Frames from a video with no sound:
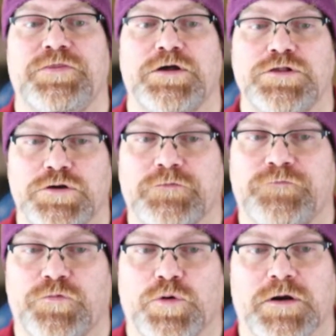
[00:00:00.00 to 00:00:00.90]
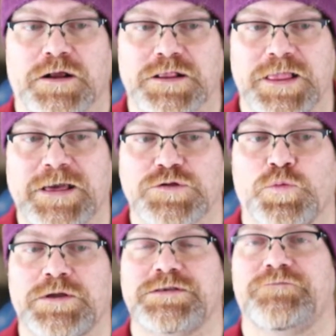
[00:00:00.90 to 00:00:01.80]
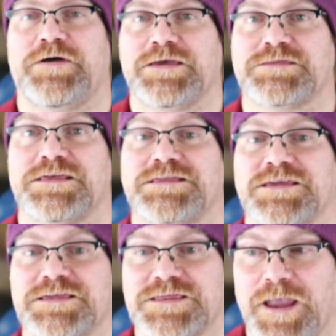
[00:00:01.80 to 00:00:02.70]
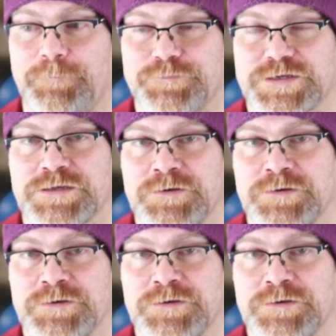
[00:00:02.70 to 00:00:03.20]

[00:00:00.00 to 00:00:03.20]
They'll look for a class 1 device that's exempt,